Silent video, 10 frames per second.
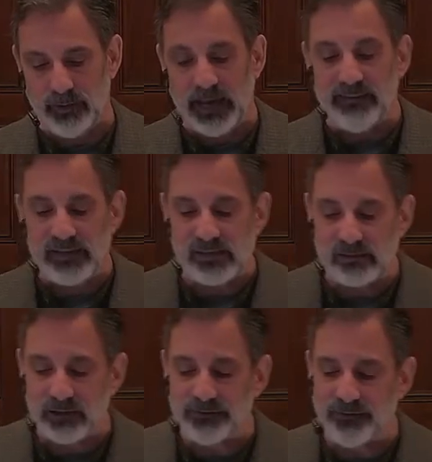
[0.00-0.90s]
And they
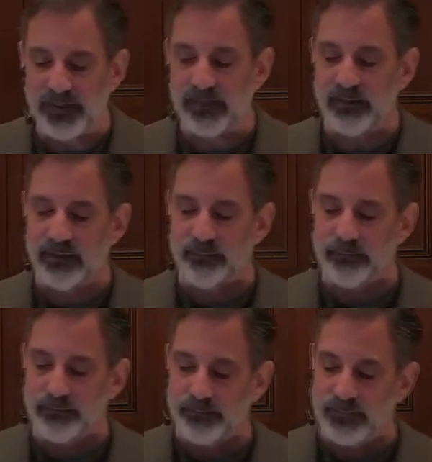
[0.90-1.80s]
saw fit,
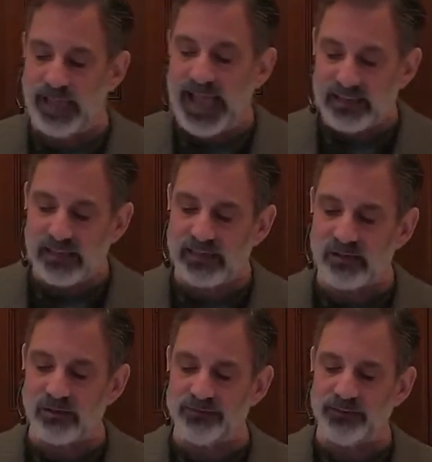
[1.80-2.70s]
as they
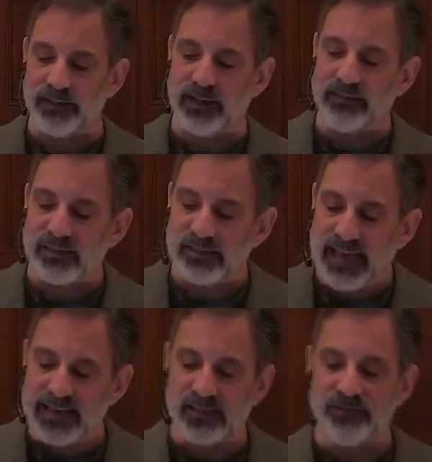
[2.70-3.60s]
saw fit, and to
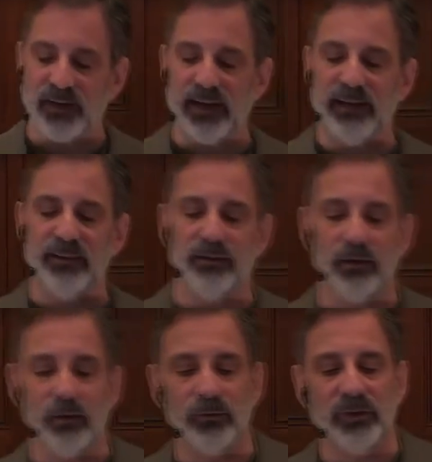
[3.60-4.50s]
satisfy their
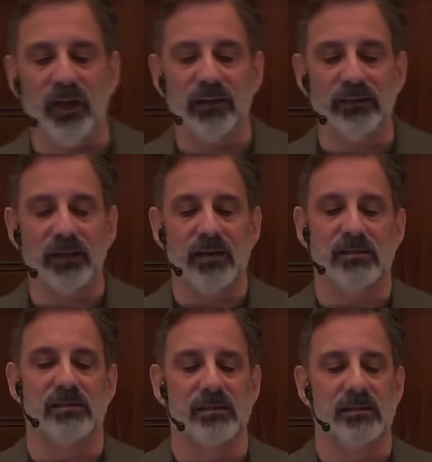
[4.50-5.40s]
own
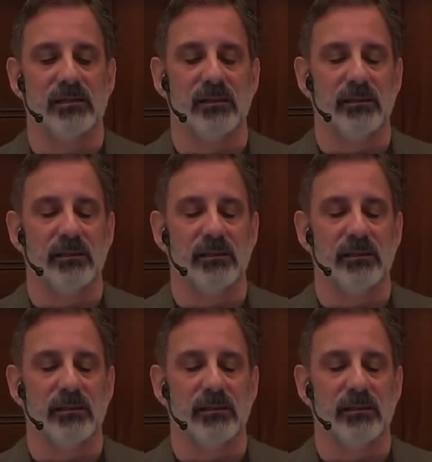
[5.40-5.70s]
lusts.